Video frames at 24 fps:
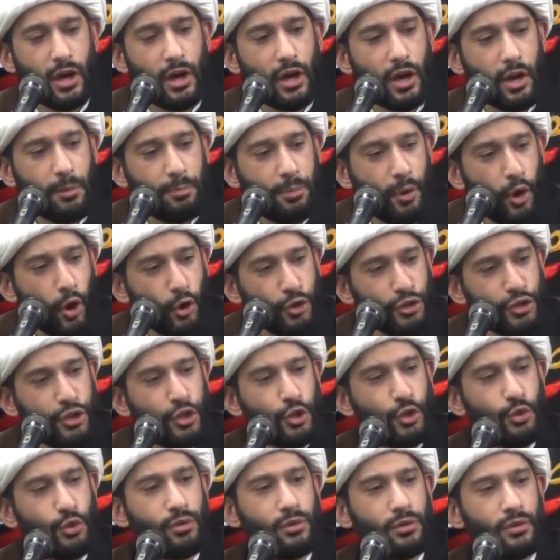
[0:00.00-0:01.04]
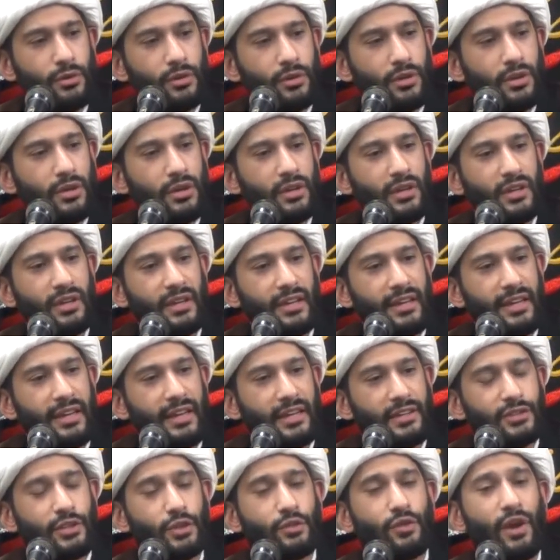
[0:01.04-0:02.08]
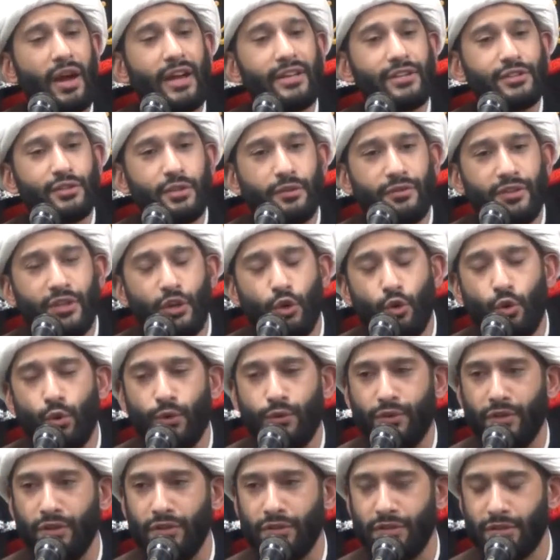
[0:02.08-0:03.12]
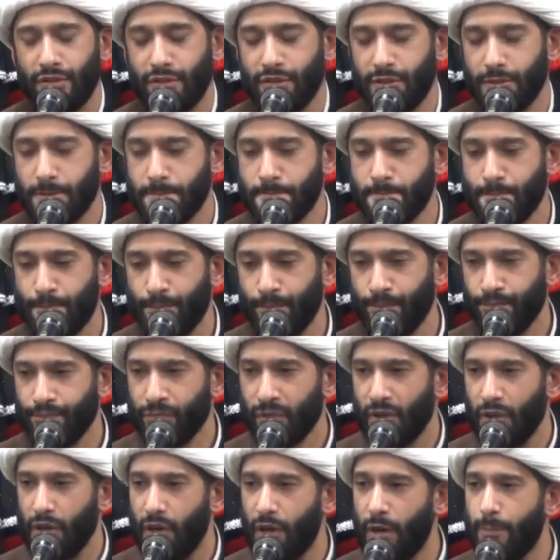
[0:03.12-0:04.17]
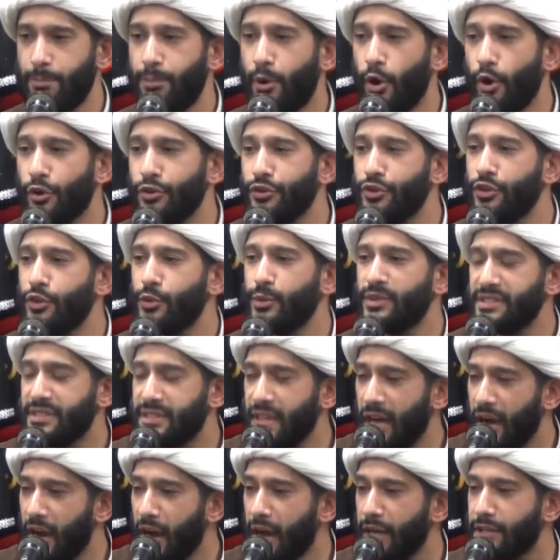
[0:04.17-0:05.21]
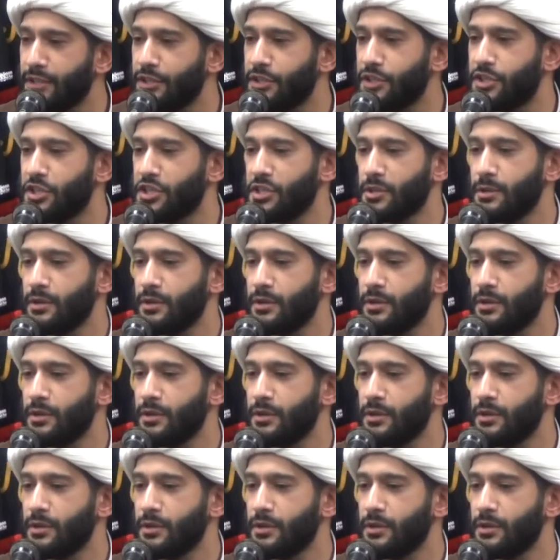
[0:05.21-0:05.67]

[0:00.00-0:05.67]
upon you is the rights of the orphans. Upon you is the Hajj.